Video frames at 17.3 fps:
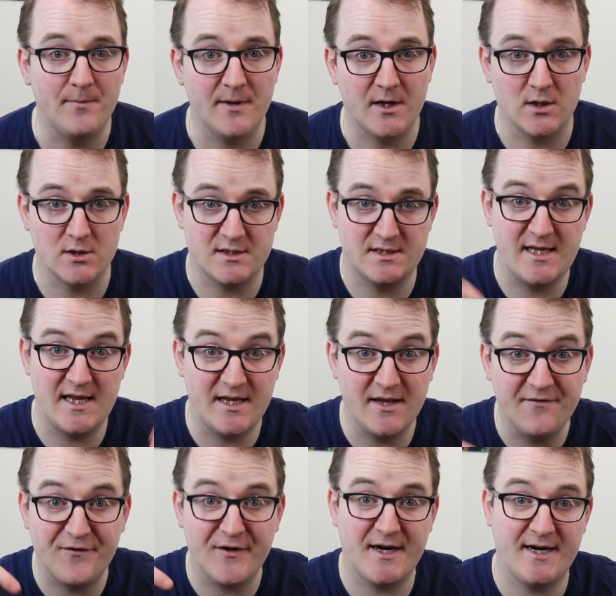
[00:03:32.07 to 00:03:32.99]
because
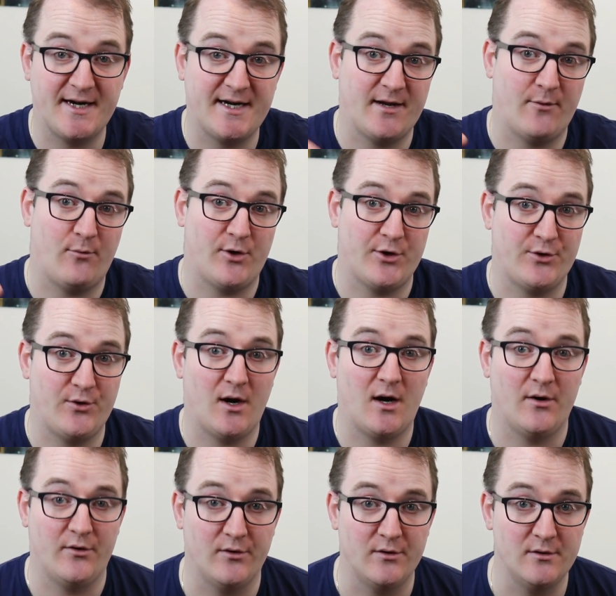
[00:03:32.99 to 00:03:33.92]
different area where you
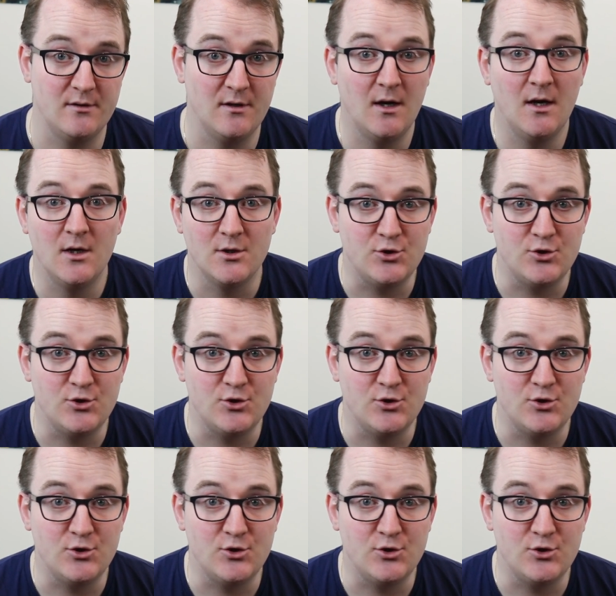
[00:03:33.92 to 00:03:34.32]
are on,